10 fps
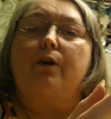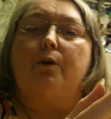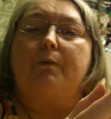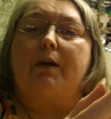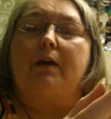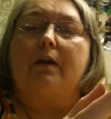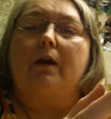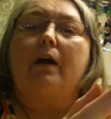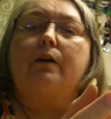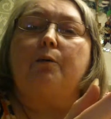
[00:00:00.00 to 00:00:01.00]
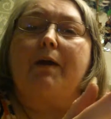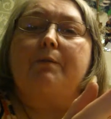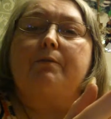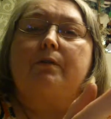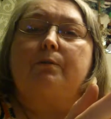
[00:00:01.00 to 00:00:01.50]
going, you'll be
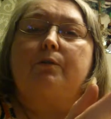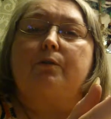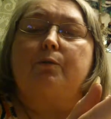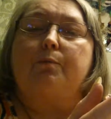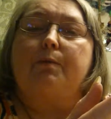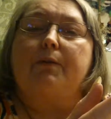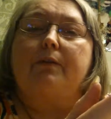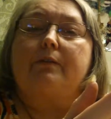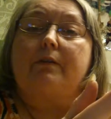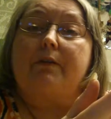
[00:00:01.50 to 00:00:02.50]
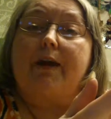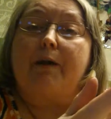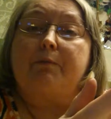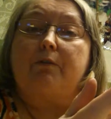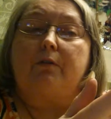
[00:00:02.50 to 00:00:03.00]
able to put this and
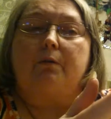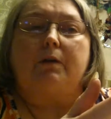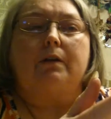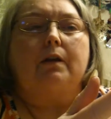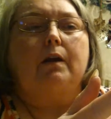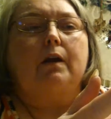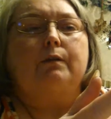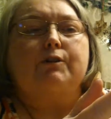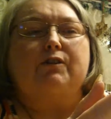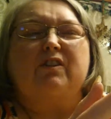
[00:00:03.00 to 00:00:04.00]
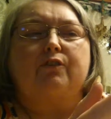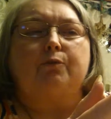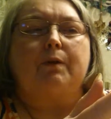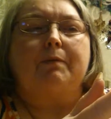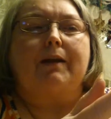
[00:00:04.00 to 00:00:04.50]
adapt it to it, which is
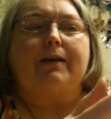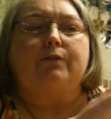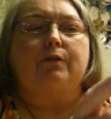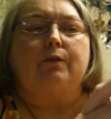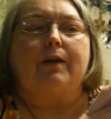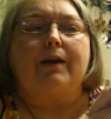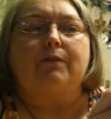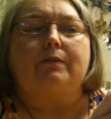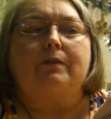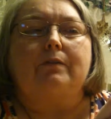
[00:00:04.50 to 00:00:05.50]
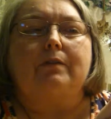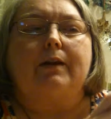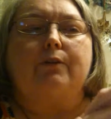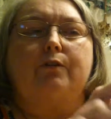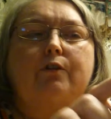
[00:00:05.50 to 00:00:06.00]
extremely nice to do. You have your Scentsy
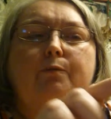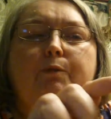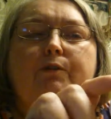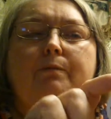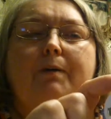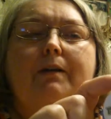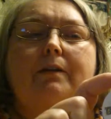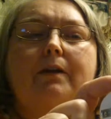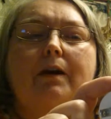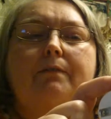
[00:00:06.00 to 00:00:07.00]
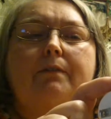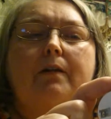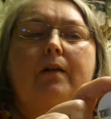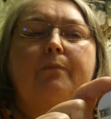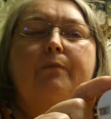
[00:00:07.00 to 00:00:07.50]
there, so you just push the button enough
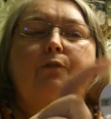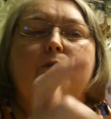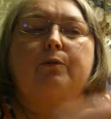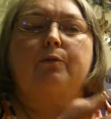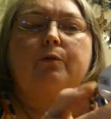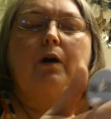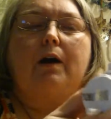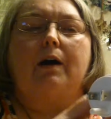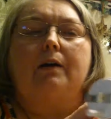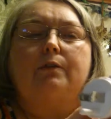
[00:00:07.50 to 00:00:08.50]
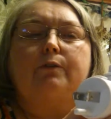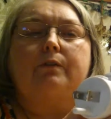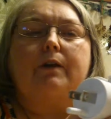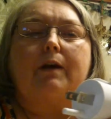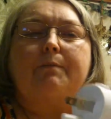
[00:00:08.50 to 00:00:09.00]
to
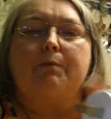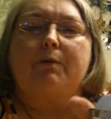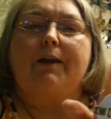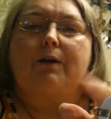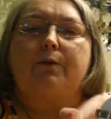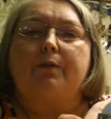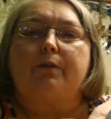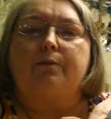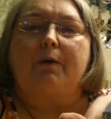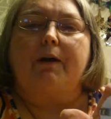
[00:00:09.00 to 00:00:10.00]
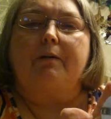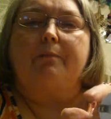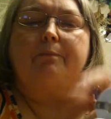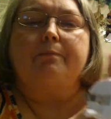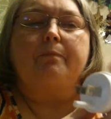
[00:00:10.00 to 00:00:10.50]
loosen it up. It will not go this way.
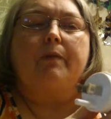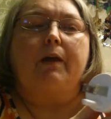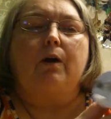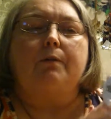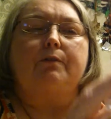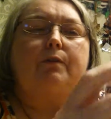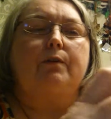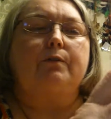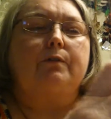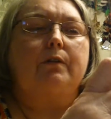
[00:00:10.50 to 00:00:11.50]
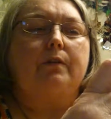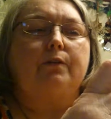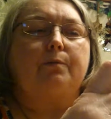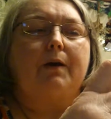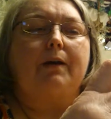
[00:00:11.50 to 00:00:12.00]
It always goes
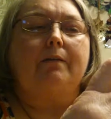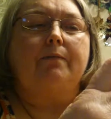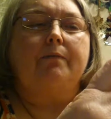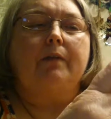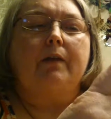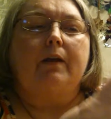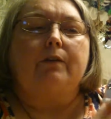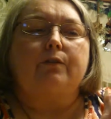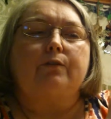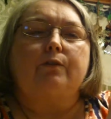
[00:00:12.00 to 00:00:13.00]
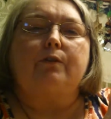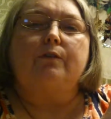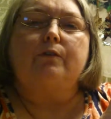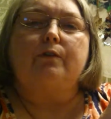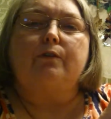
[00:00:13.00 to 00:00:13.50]
this way. So as soon
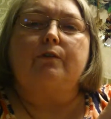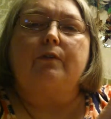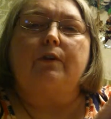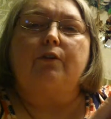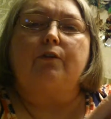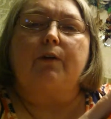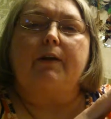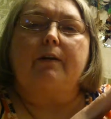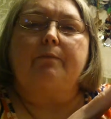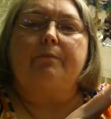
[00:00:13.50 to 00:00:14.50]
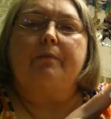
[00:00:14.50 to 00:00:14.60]
as it's loose, and then you turn it.